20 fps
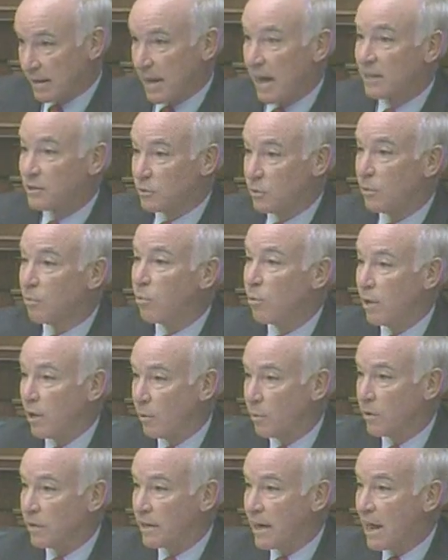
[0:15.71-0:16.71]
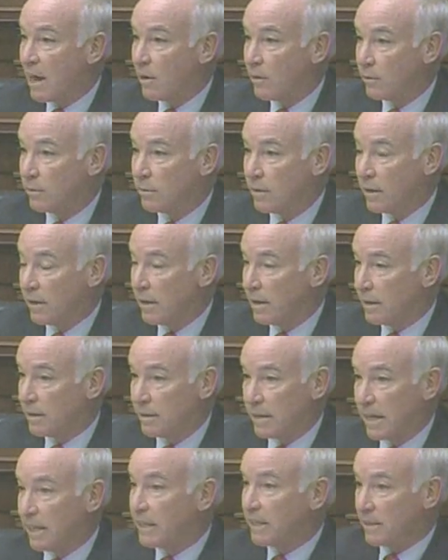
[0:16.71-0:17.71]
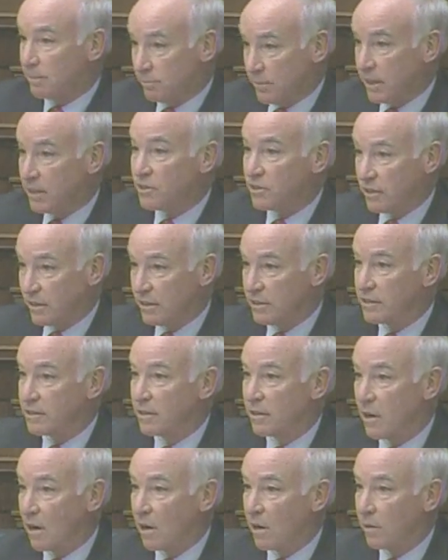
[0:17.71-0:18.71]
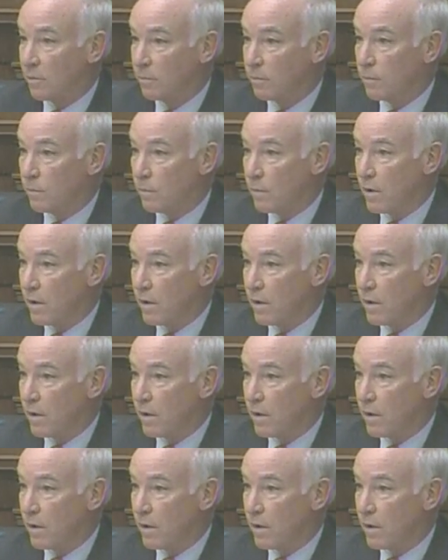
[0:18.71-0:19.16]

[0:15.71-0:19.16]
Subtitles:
got to a point where now any incidents are,